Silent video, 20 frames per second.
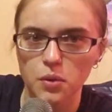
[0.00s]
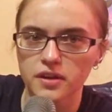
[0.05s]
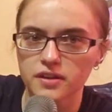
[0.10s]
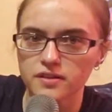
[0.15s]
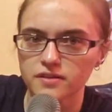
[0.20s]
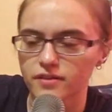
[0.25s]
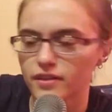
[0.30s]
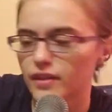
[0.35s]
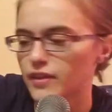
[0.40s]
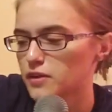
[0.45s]

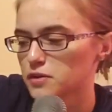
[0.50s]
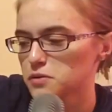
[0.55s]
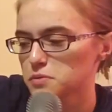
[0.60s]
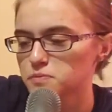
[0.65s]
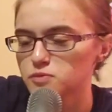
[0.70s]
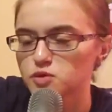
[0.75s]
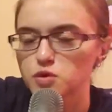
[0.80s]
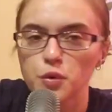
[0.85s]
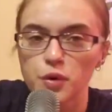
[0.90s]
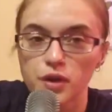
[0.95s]
organs that they're
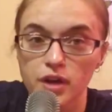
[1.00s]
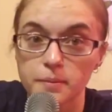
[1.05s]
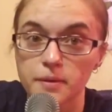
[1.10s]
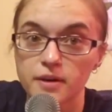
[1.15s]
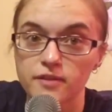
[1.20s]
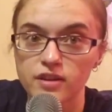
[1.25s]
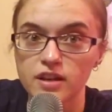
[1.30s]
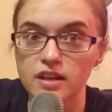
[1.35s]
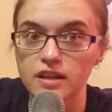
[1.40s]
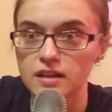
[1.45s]
screwing up
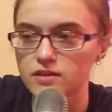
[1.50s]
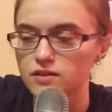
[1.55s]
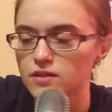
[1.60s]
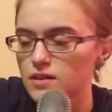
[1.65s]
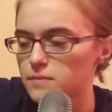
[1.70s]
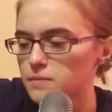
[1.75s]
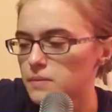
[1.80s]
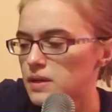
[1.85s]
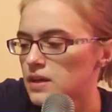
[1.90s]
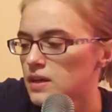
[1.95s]
by feeding it to
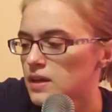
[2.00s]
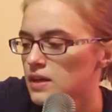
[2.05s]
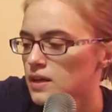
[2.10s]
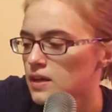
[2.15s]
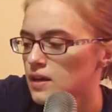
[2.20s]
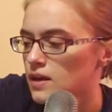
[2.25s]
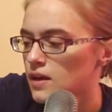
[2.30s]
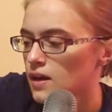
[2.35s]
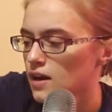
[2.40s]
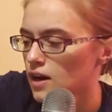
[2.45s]
them?
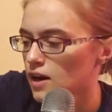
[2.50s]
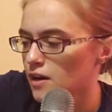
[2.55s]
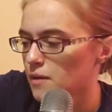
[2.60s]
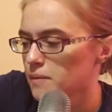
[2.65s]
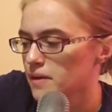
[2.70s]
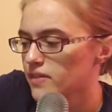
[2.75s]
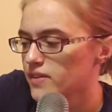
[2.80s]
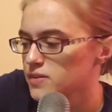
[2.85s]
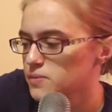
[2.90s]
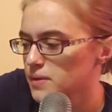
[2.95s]

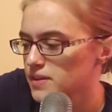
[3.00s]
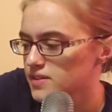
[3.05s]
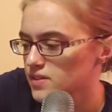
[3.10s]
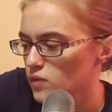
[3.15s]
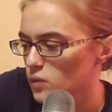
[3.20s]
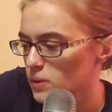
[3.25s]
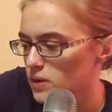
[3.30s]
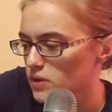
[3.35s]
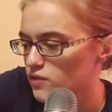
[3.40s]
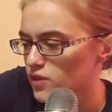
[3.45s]
And this makes
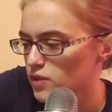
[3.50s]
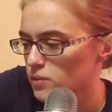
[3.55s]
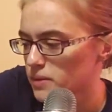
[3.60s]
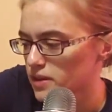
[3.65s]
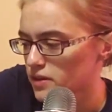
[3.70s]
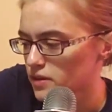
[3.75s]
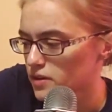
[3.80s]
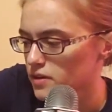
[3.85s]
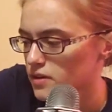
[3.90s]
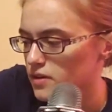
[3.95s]
everybody feel
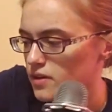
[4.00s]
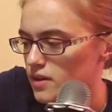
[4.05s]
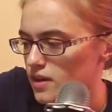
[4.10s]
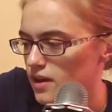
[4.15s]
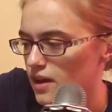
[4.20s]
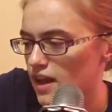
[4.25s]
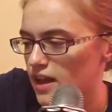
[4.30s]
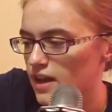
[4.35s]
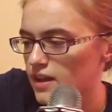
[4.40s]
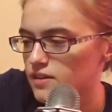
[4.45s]
better,
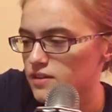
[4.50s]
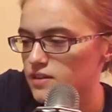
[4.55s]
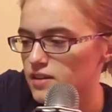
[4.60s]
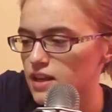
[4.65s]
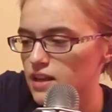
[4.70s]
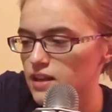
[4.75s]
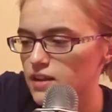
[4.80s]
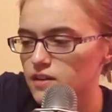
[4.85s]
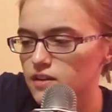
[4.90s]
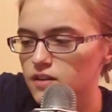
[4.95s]
and
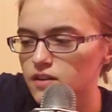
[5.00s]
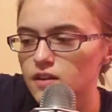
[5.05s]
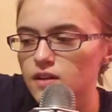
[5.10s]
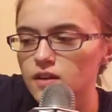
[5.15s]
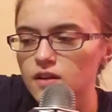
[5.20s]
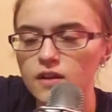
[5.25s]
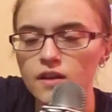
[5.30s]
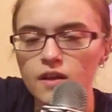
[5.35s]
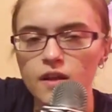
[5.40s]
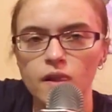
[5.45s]
it
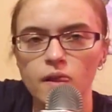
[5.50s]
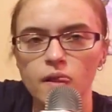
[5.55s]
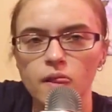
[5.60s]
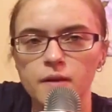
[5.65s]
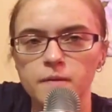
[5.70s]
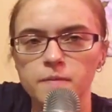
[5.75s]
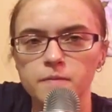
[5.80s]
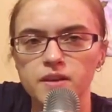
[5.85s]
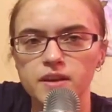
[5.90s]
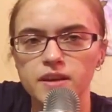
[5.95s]

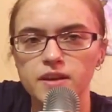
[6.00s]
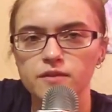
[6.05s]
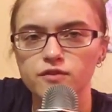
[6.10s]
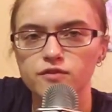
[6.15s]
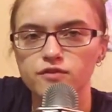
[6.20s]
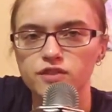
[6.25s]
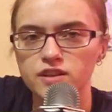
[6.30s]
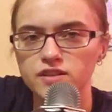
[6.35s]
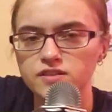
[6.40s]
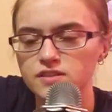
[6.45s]

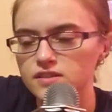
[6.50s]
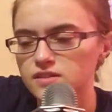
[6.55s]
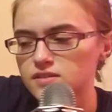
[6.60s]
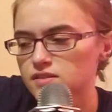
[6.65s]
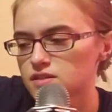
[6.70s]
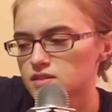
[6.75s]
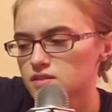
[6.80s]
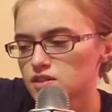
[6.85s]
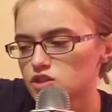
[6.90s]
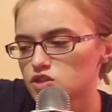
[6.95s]

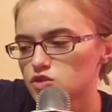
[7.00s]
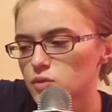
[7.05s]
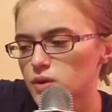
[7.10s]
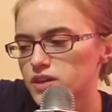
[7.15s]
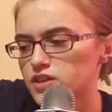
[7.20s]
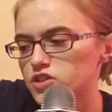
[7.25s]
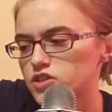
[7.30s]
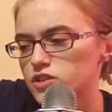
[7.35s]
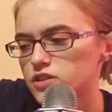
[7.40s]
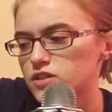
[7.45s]
fixes the
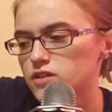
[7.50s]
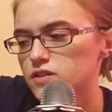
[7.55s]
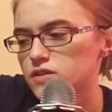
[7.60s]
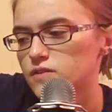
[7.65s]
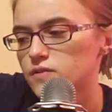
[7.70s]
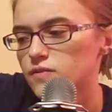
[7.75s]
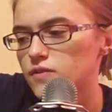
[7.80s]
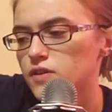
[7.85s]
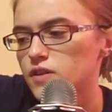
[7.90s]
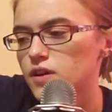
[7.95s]
situation.
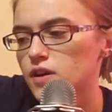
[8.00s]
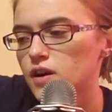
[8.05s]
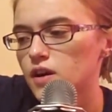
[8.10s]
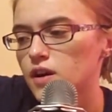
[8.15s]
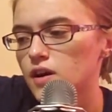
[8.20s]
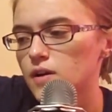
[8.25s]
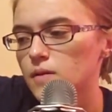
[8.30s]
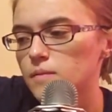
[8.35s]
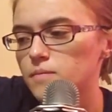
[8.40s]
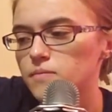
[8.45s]

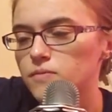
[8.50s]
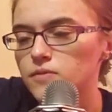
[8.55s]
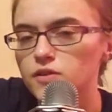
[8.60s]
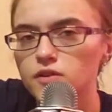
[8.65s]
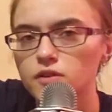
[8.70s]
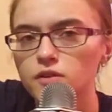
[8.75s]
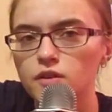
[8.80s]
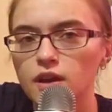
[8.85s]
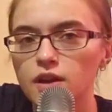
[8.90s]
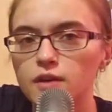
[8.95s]

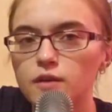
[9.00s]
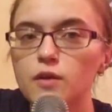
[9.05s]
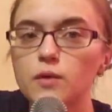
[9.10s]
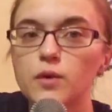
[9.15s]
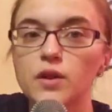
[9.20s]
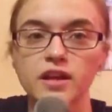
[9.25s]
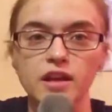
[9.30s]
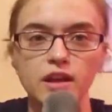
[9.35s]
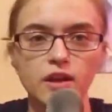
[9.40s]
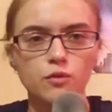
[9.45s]

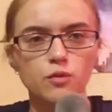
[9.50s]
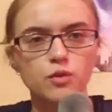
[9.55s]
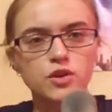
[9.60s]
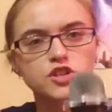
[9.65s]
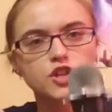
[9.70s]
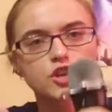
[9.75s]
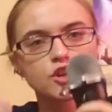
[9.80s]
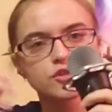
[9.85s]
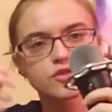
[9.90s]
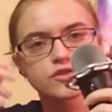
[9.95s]
It
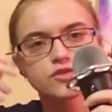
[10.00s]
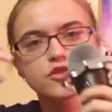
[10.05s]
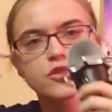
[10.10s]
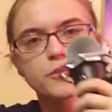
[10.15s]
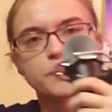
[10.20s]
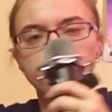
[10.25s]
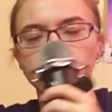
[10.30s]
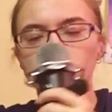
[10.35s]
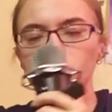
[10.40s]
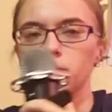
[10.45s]
returns
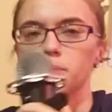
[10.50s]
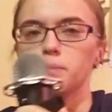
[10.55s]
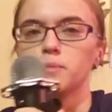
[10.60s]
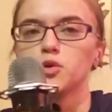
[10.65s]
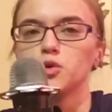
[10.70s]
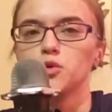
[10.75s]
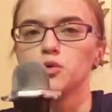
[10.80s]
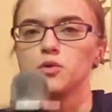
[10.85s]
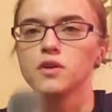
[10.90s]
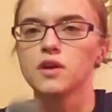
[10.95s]
the
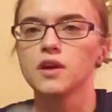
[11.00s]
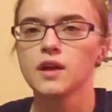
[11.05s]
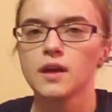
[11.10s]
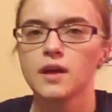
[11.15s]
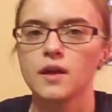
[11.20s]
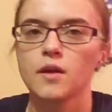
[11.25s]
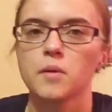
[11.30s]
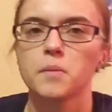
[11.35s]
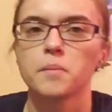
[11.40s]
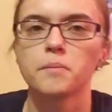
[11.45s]
mood
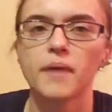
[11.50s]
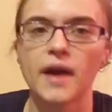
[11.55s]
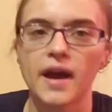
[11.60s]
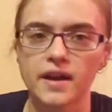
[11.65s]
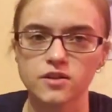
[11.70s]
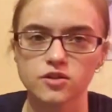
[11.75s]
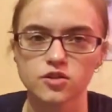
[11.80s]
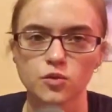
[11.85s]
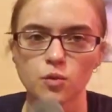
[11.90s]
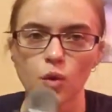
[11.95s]

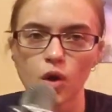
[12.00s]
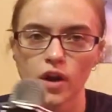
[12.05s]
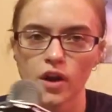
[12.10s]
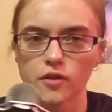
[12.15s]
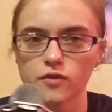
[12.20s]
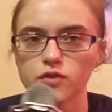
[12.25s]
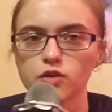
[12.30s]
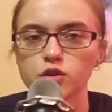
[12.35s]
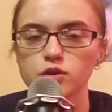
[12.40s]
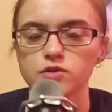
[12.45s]
back to one
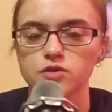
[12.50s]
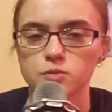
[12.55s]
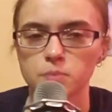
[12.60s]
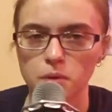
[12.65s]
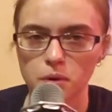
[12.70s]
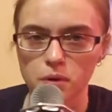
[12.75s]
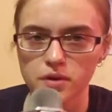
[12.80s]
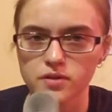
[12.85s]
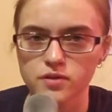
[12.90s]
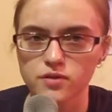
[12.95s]
of good
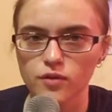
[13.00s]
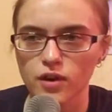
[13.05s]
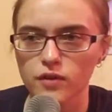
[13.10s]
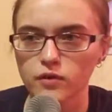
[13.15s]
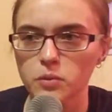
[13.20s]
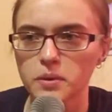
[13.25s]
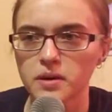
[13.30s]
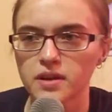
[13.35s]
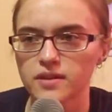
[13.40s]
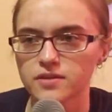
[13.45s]
spirits for
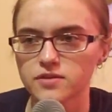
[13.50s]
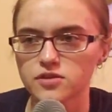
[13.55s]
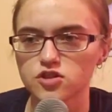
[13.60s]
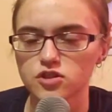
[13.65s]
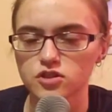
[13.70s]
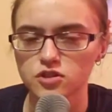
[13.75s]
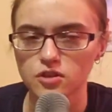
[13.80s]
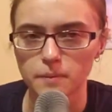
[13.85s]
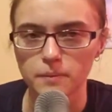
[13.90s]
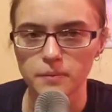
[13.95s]
everybody that's
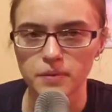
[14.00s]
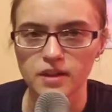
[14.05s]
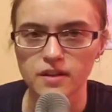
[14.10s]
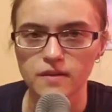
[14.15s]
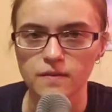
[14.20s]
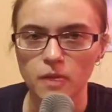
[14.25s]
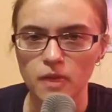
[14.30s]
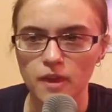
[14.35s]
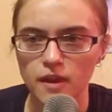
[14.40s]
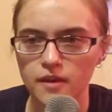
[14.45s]
just
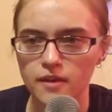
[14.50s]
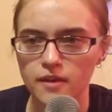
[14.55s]
been